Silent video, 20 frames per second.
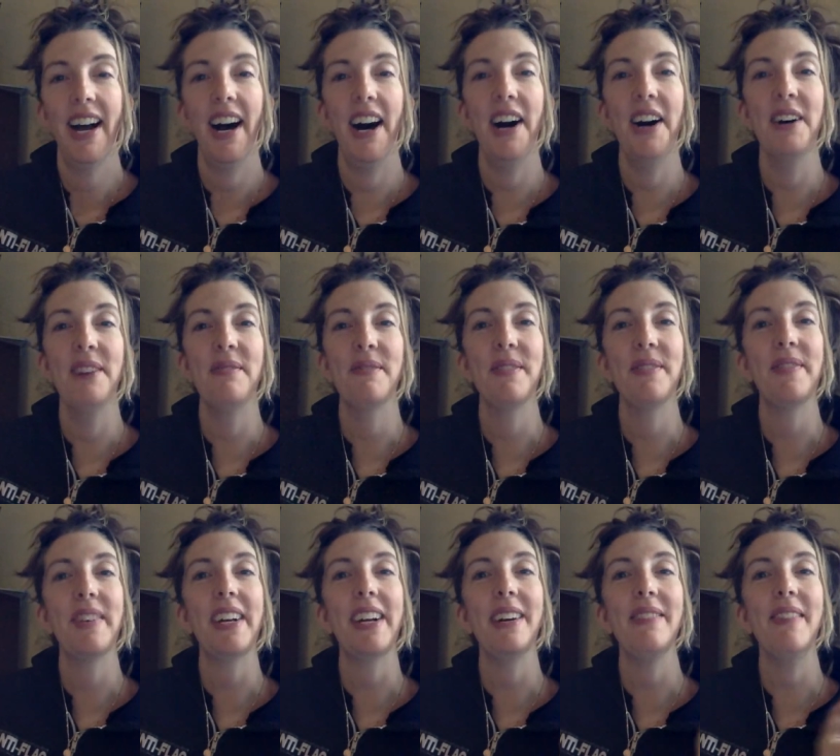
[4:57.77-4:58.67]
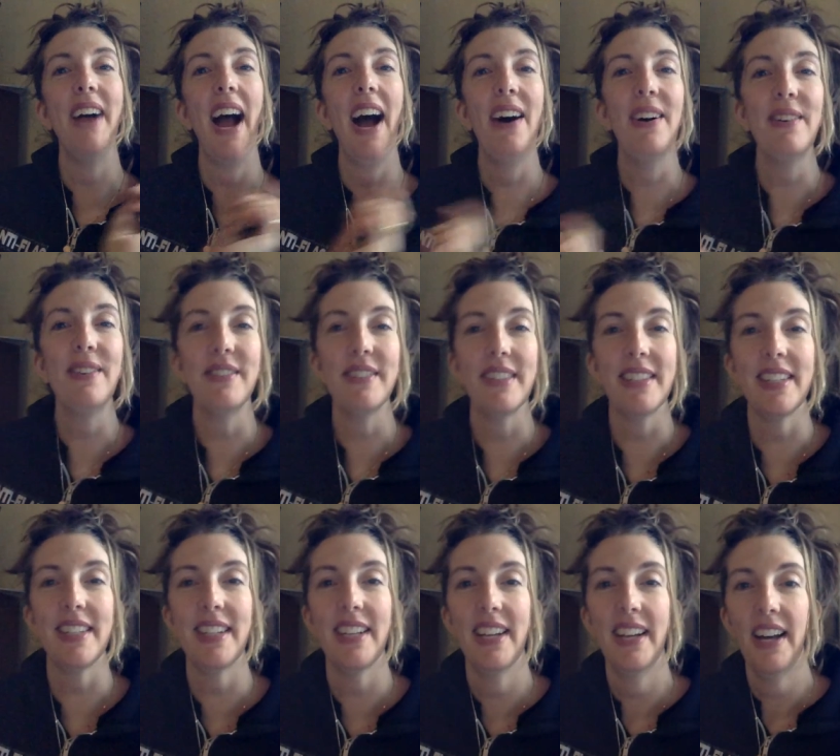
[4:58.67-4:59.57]
When we come out
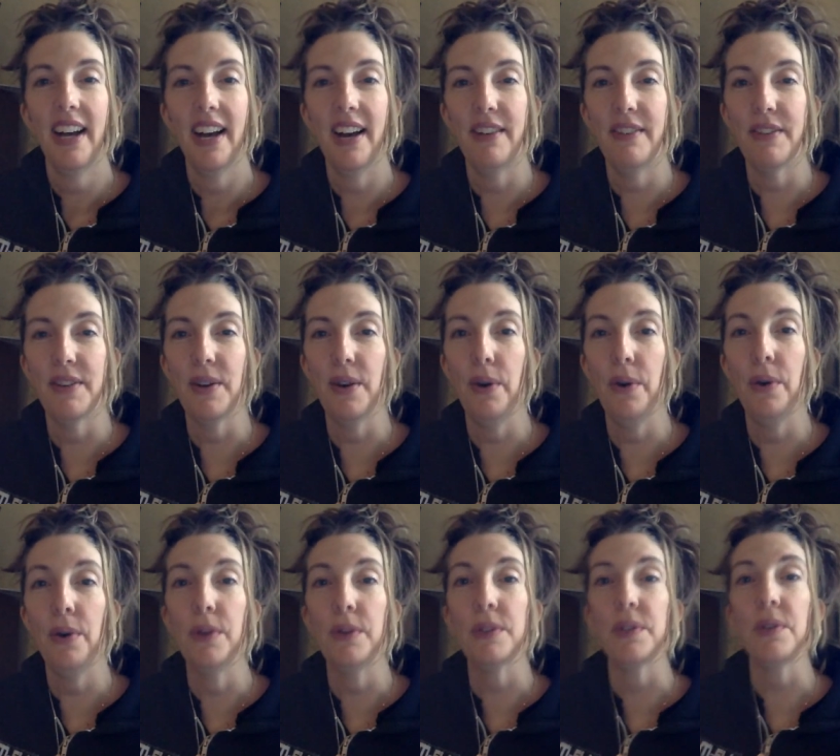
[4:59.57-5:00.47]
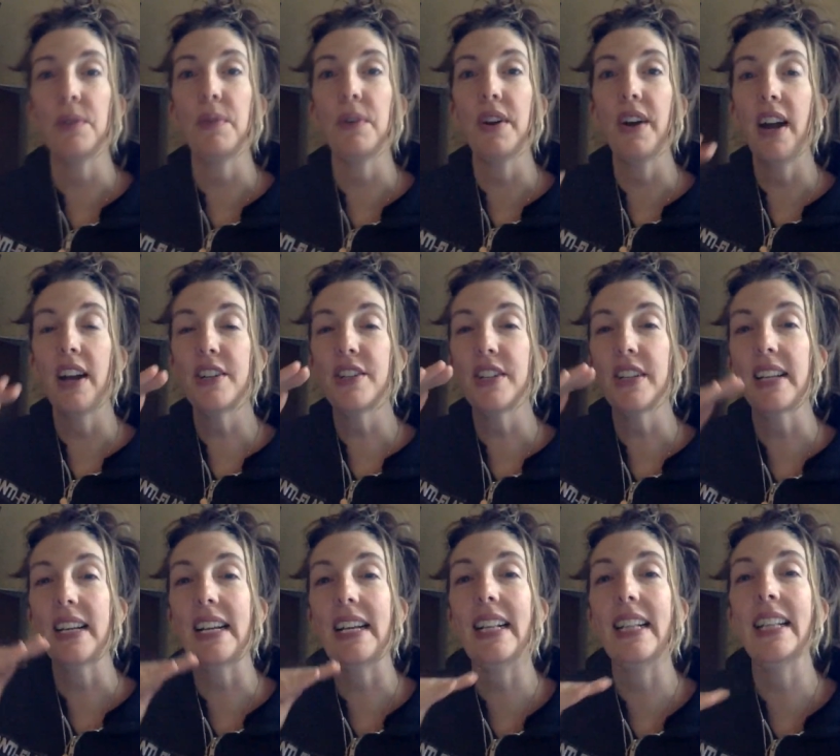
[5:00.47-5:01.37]
of a cold, we're
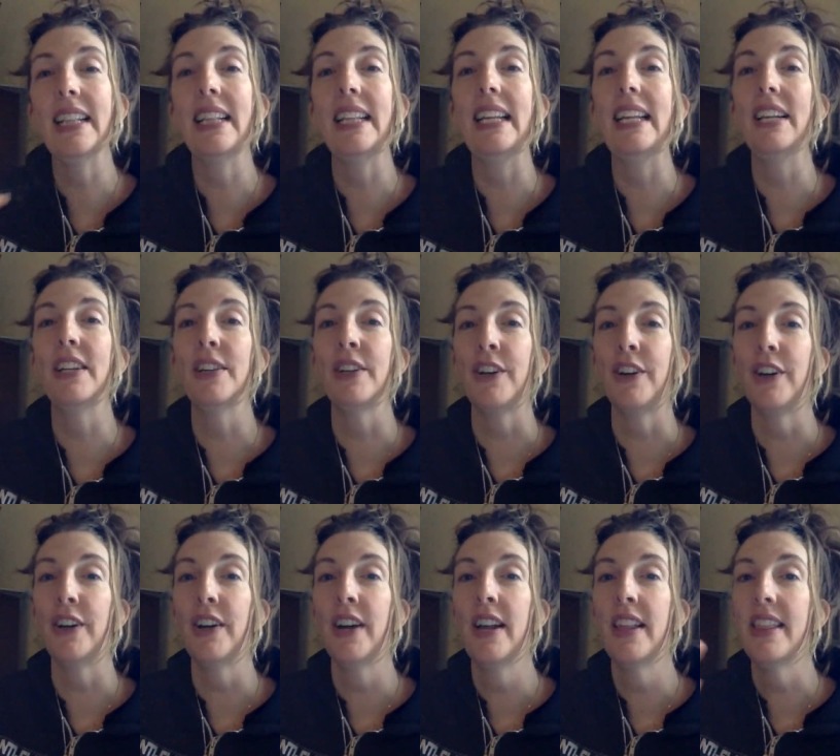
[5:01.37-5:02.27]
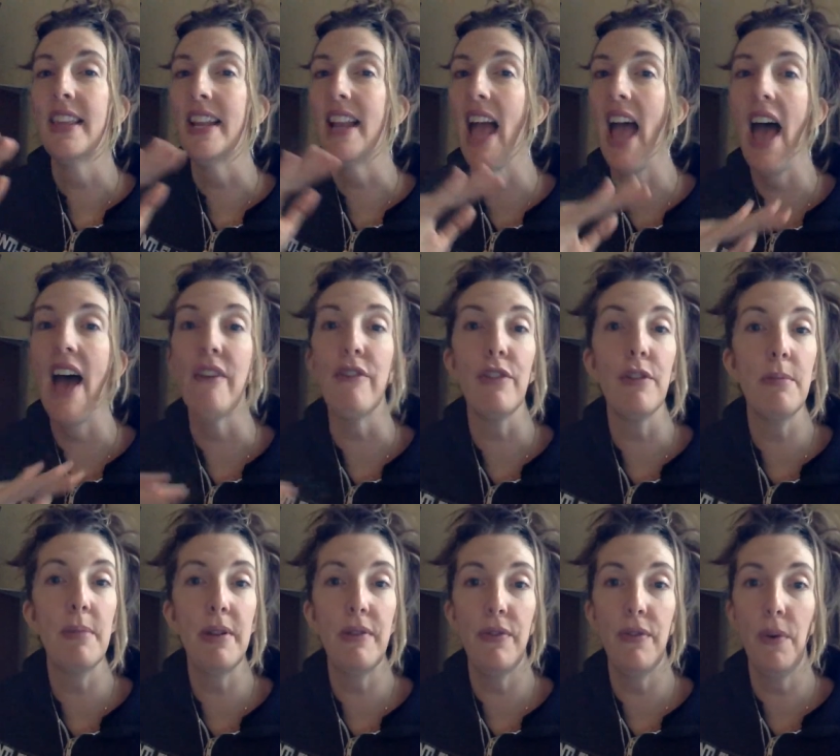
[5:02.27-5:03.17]
actually cleaner than ever
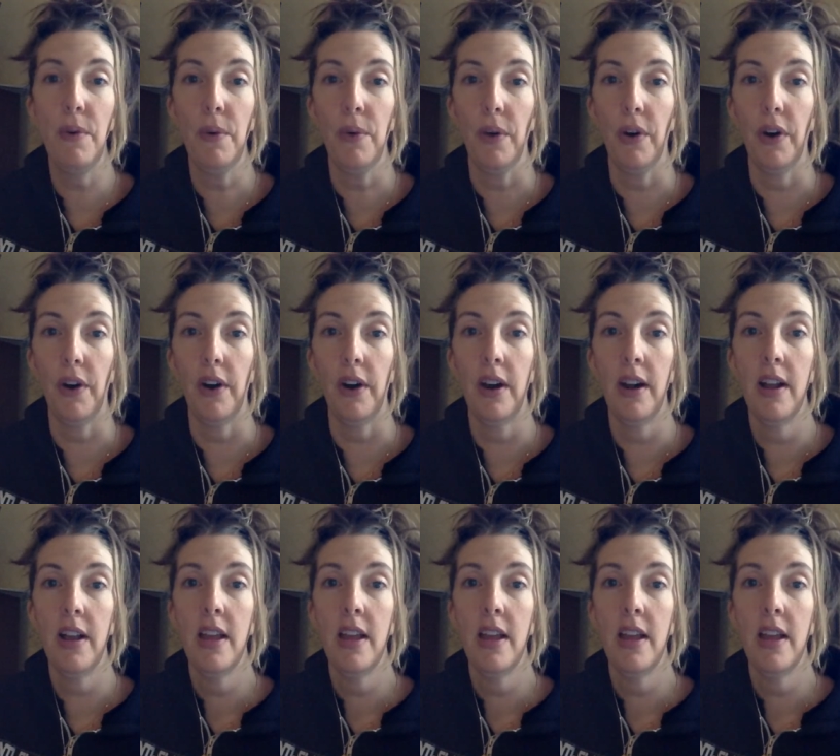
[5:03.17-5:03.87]
before